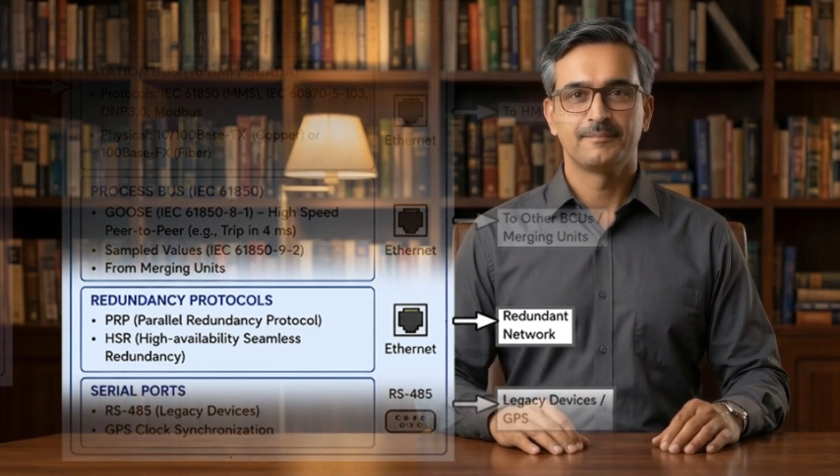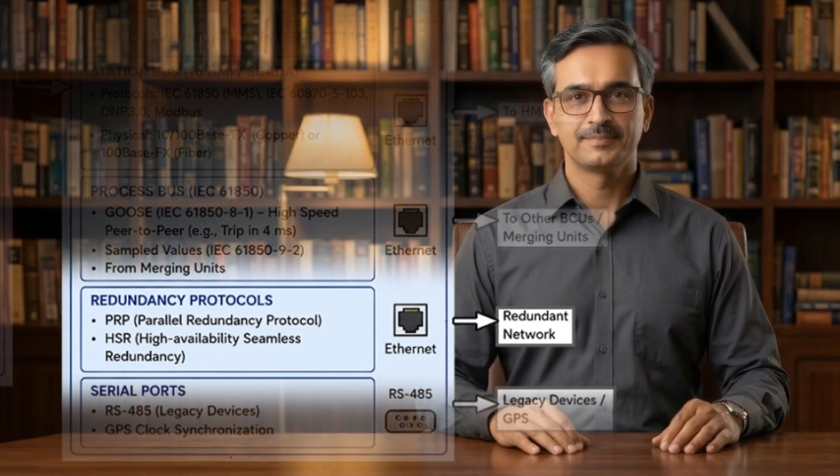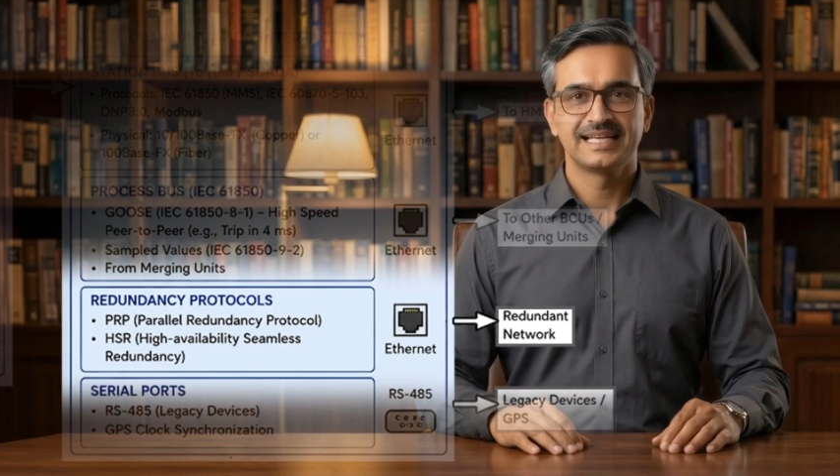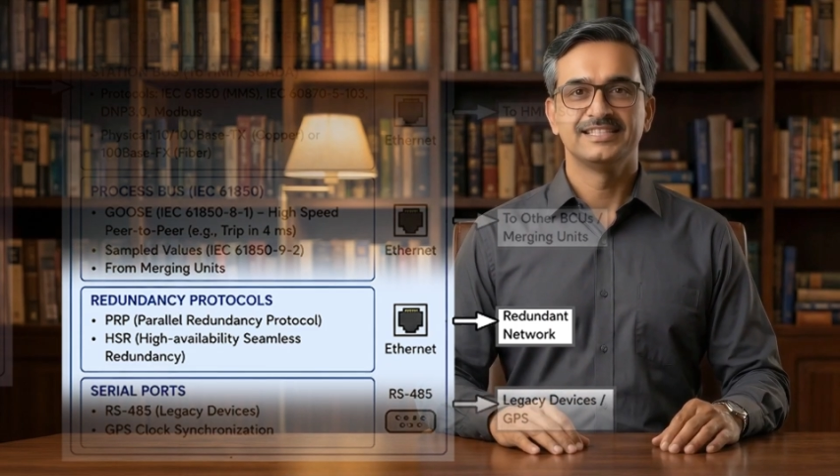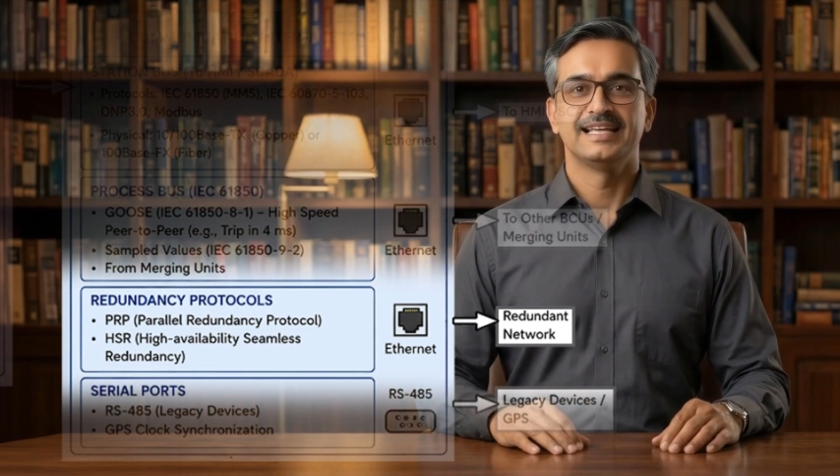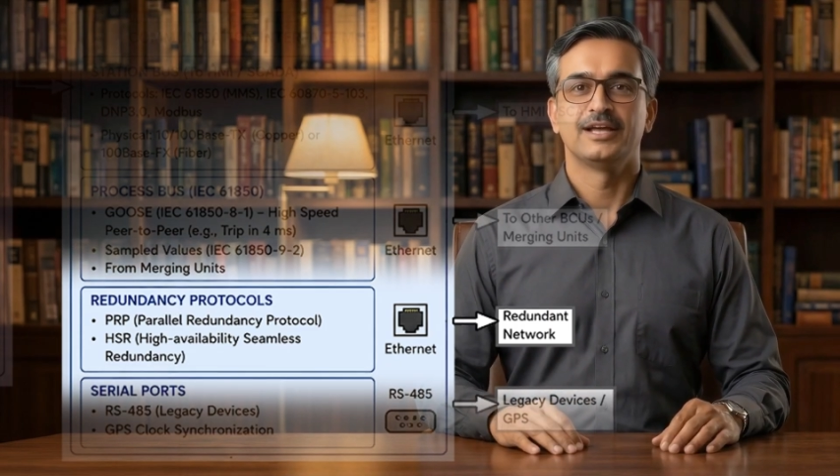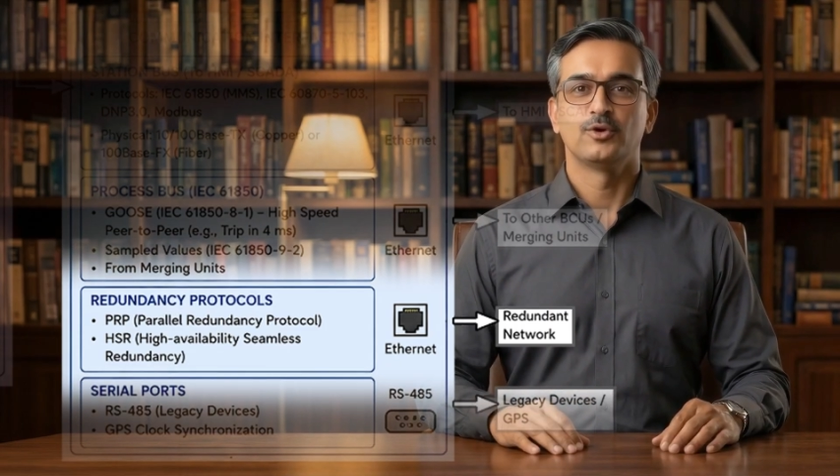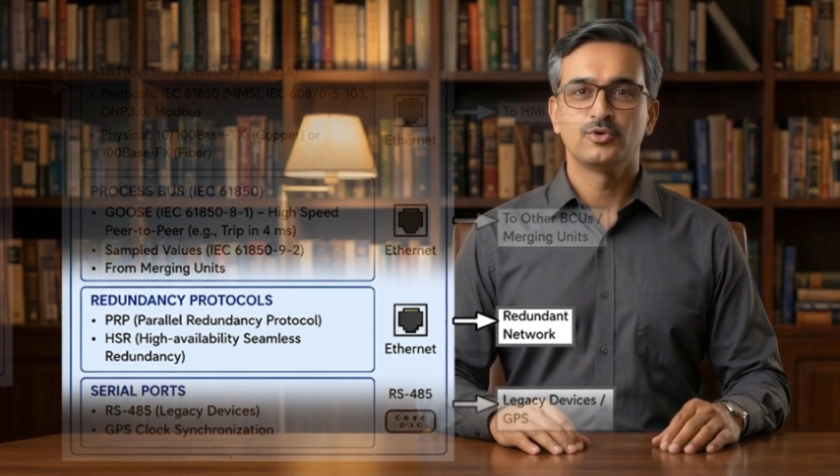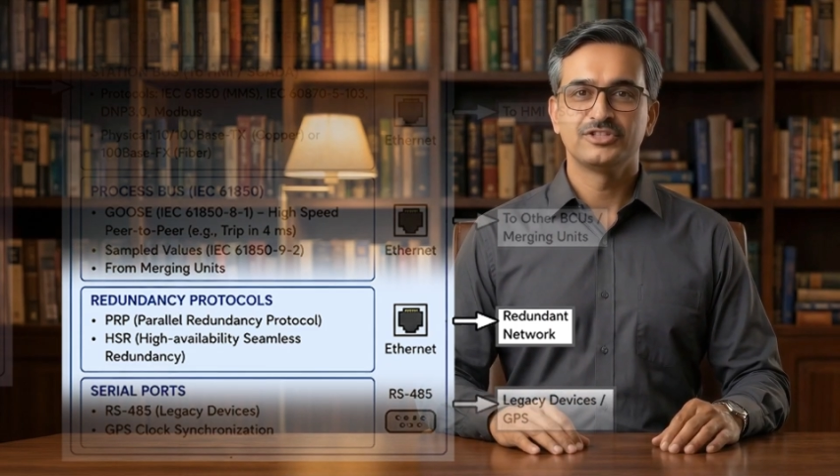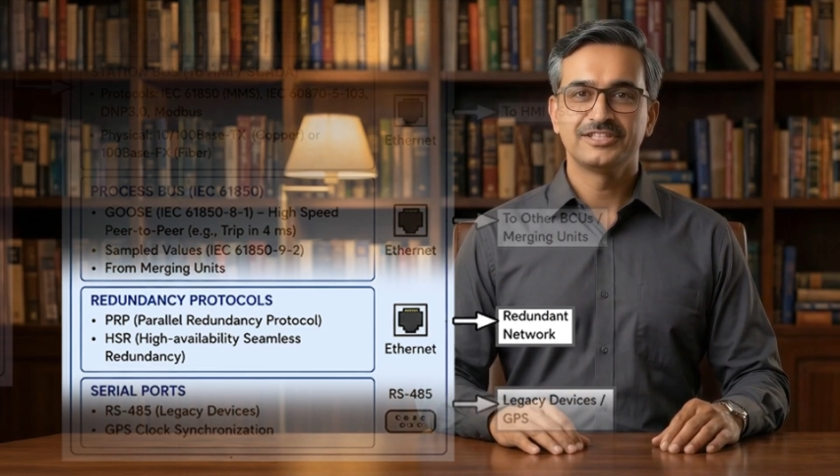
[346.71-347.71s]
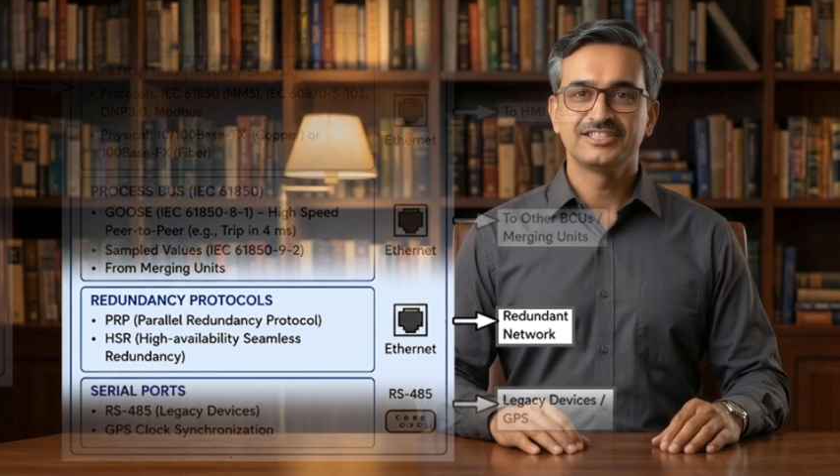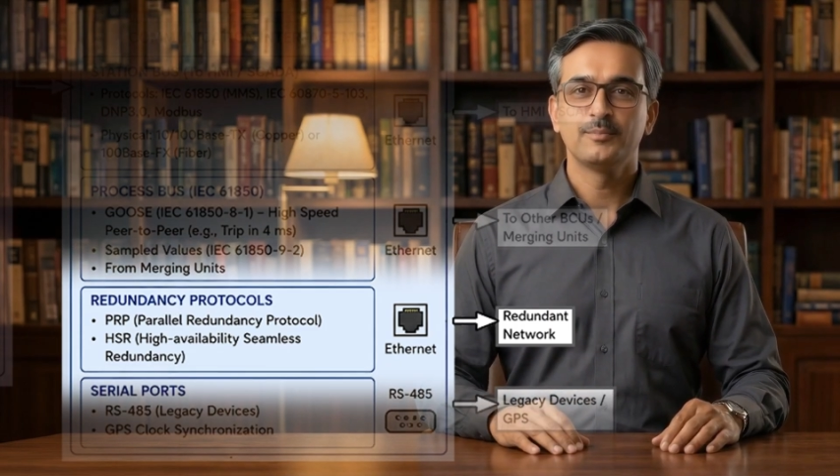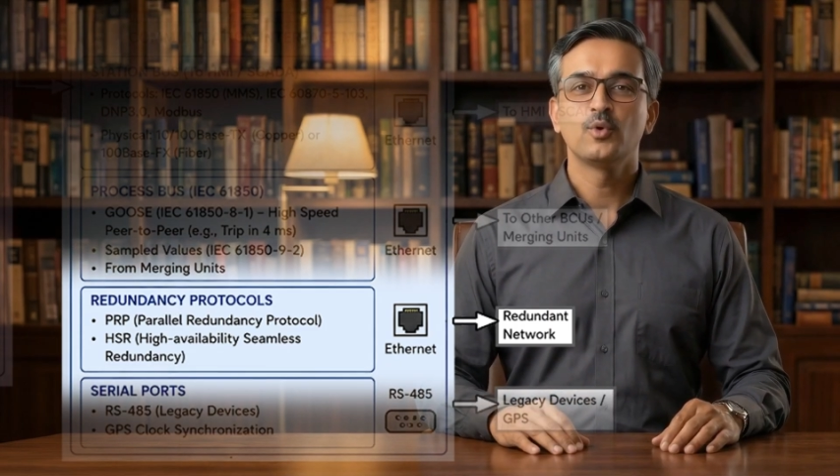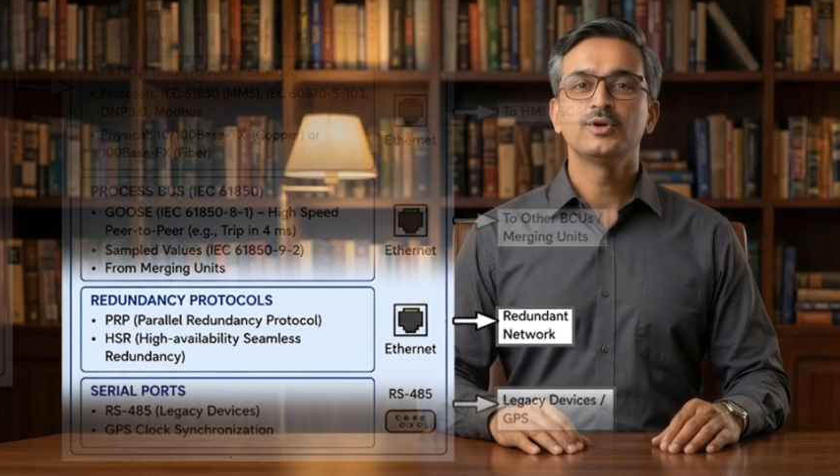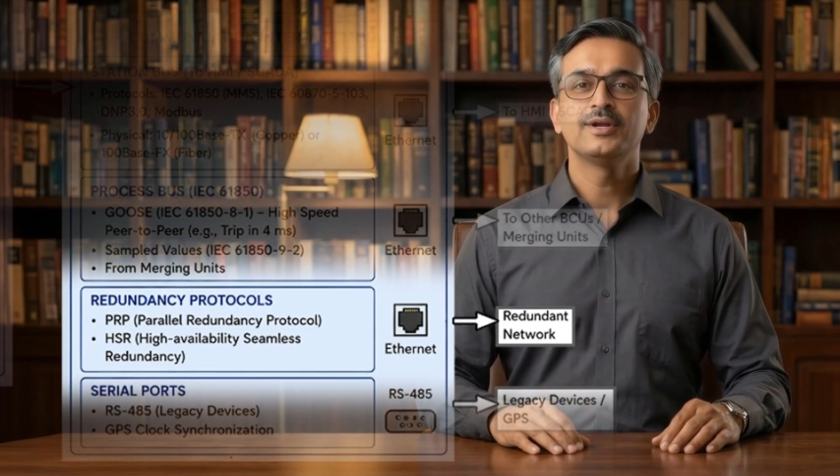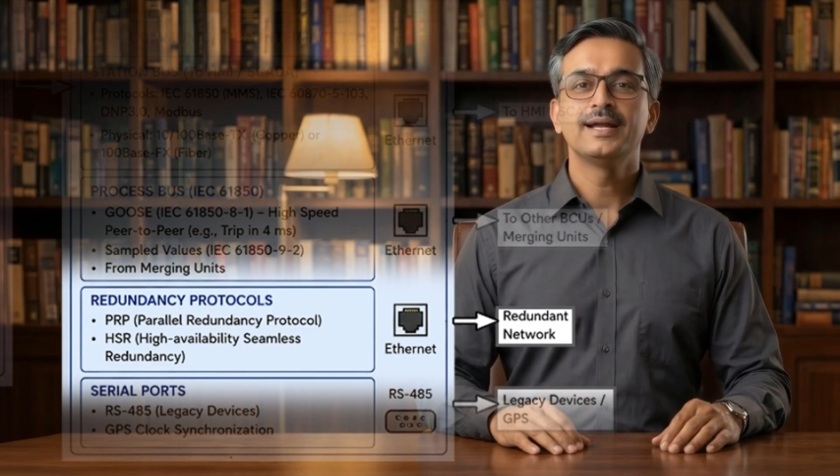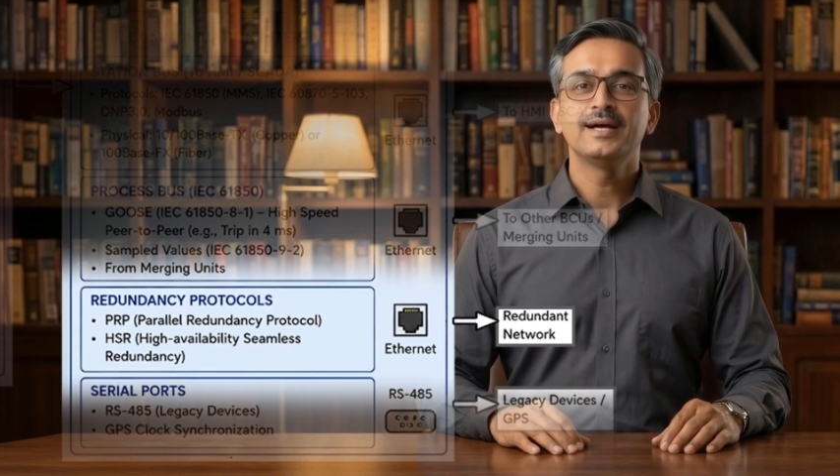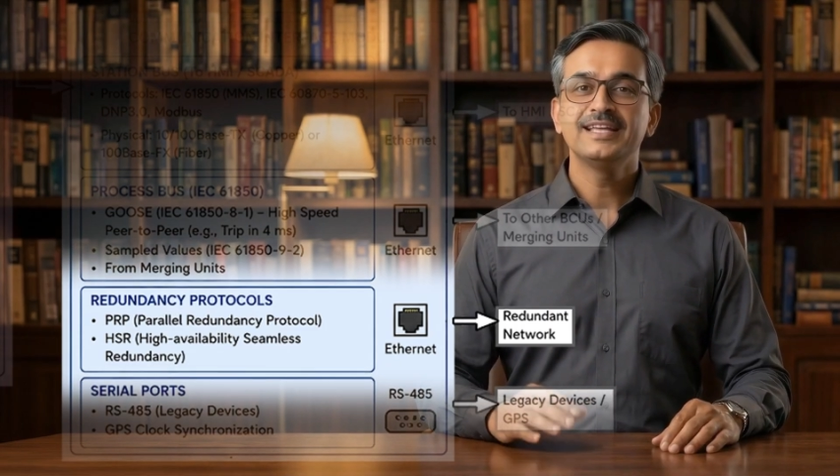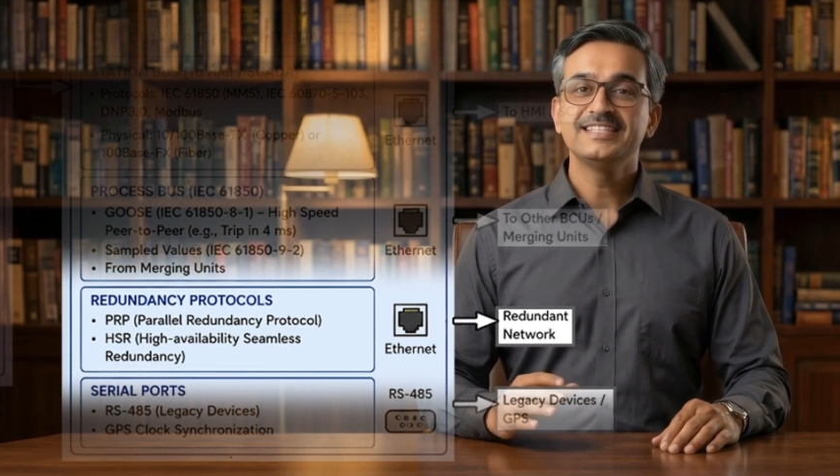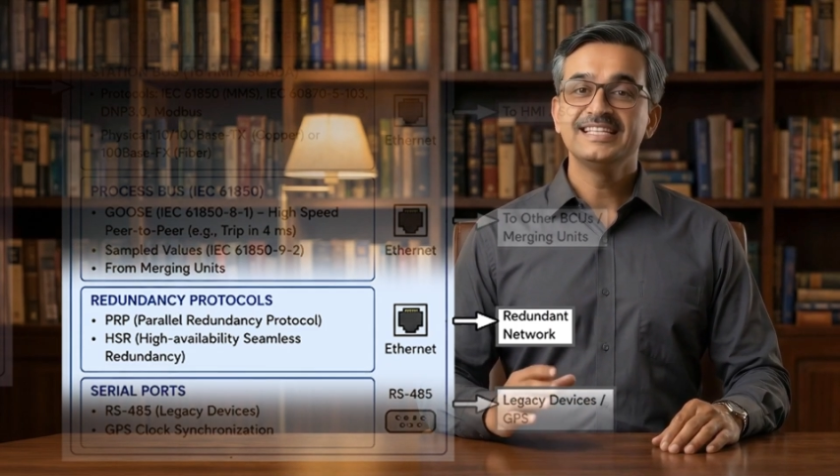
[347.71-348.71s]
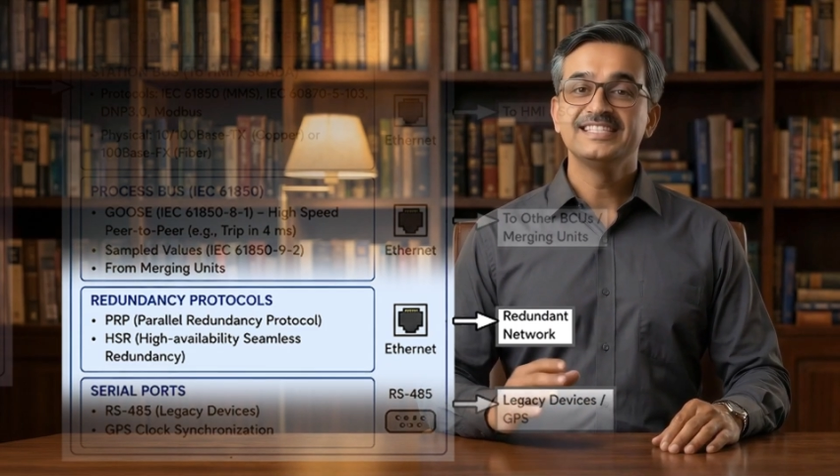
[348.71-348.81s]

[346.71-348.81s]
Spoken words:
BCUs support redundancy